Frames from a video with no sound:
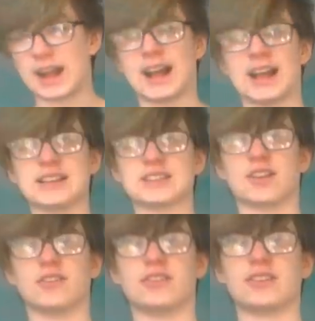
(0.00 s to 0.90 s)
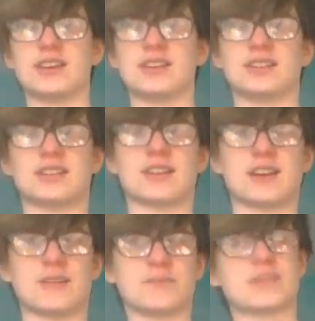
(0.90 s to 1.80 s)
and obviously
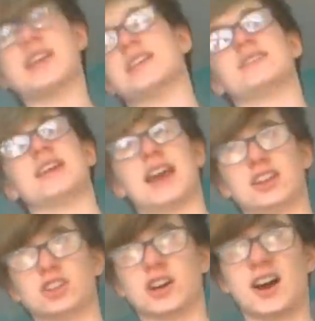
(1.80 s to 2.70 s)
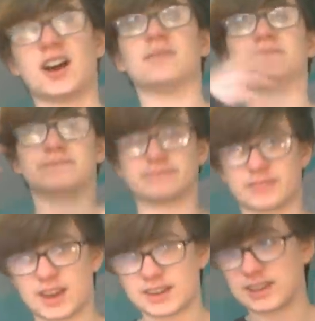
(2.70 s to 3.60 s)
the ECHR,
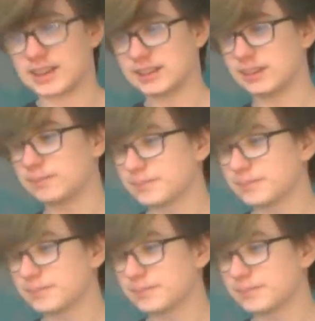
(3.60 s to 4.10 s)
yada yada.